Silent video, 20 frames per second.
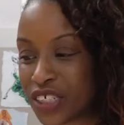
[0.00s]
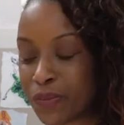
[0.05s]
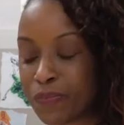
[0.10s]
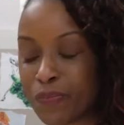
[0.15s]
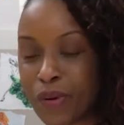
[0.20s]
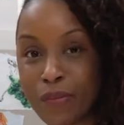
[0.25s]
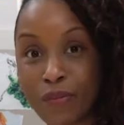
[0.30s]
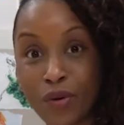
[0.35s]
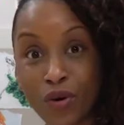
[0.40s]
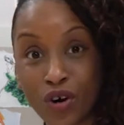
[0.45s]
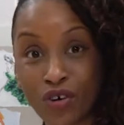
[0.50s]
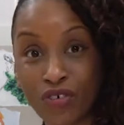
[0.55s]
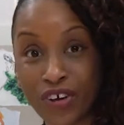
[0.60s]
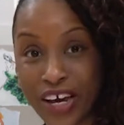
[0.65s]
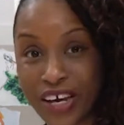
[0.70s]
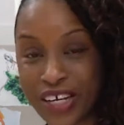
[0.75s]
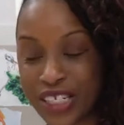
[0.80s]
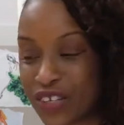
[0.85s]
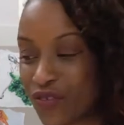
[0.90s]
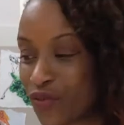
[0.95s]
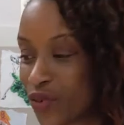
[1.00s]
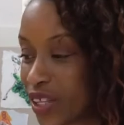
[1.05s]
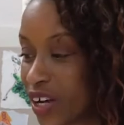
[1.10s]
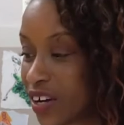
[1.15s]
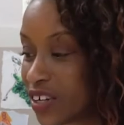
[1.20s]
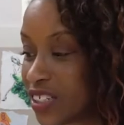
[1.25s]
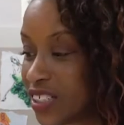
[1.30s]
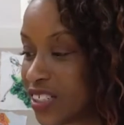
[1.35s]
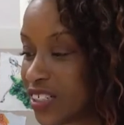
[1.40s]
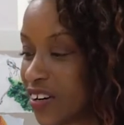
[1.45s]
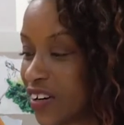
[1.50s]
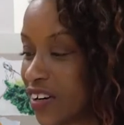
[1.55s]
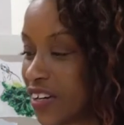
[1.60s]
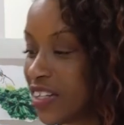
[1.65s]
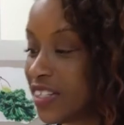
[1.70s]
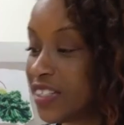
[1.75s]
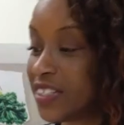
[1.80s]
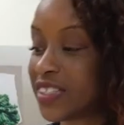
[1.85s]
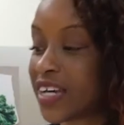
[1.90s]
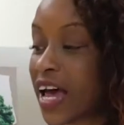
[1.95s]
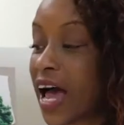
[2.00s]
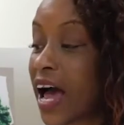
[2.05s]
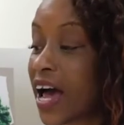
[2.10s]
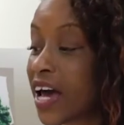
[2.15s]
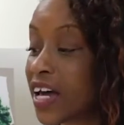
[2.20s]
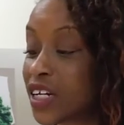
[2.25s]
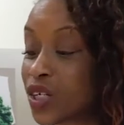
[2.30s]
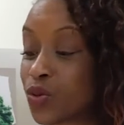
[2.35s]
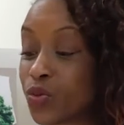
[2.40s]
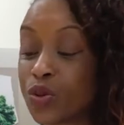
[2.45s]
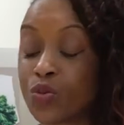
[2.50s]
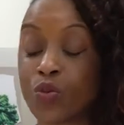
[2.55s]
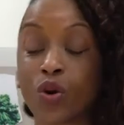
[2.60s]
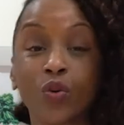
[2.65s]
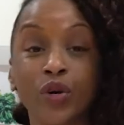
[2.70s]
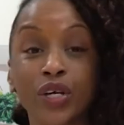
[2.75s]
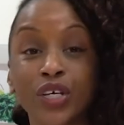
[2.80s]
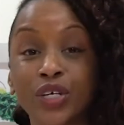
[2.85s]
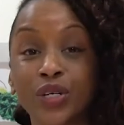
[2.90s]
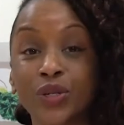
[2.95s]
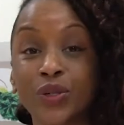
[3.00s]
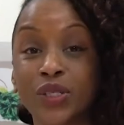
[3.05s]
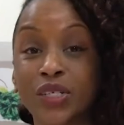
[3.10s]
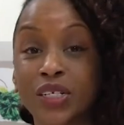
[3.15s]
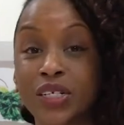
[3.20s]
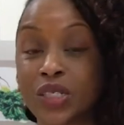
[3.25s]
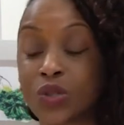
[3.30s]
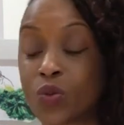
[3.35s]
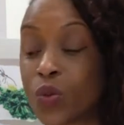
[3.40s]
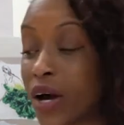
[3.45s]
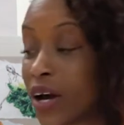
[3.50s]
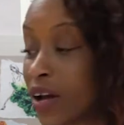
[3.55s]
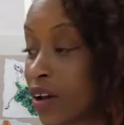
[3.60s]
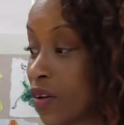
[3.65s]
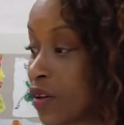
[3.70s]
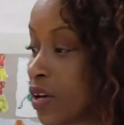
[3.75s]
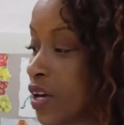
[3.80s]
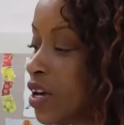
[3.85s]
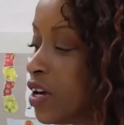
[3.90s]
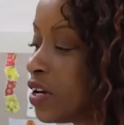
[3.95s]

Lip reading: a bit more creative with our designs and with what we're using as well.